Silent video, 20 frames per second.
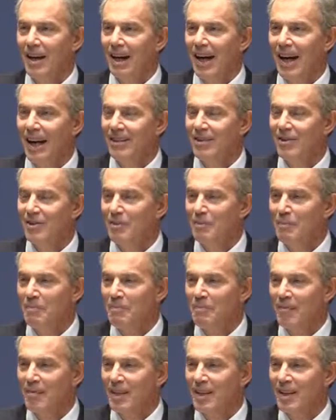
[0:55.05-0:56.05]
And
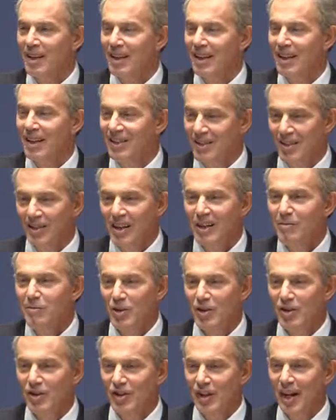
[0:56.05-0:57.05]
as the Dean
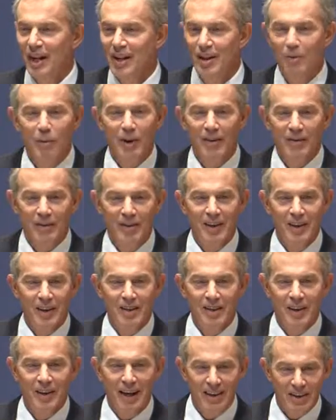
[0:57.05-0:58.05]
was just telling you, one of the things
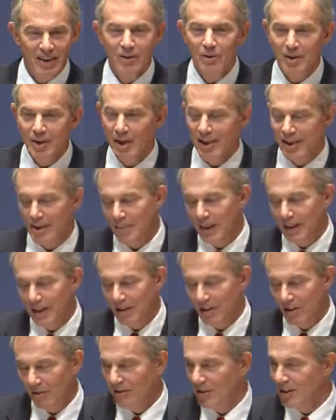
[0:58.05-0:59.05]
that I do is I
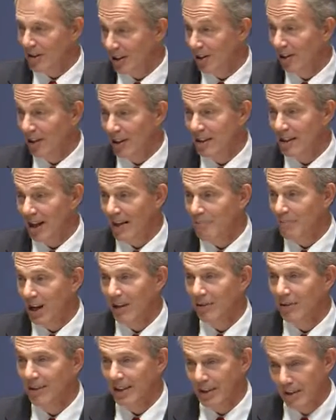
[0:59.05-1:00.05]
spend obviously a lot of time
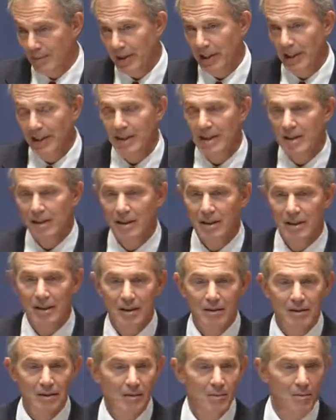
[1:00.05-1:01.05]
out in the Middle
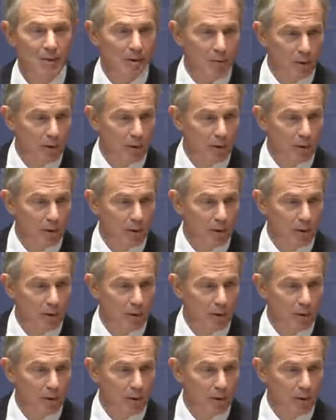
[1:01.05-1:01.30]
East in my